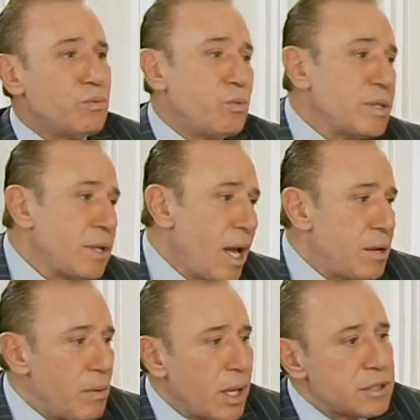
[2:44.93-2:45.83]
what
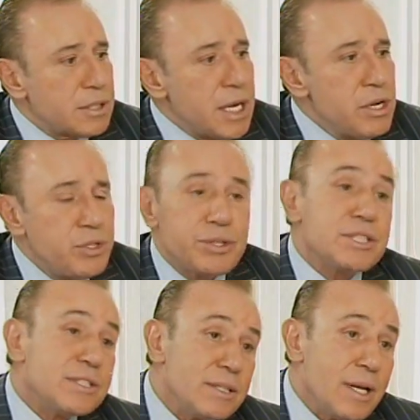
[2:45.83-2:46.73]
I was
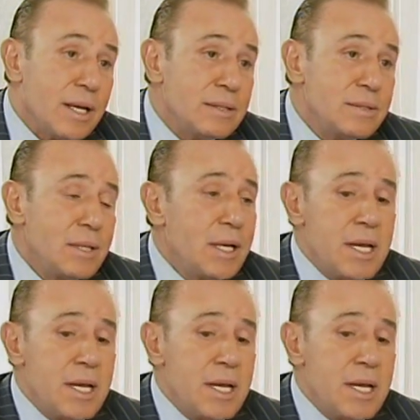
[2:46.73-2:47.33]
interested in,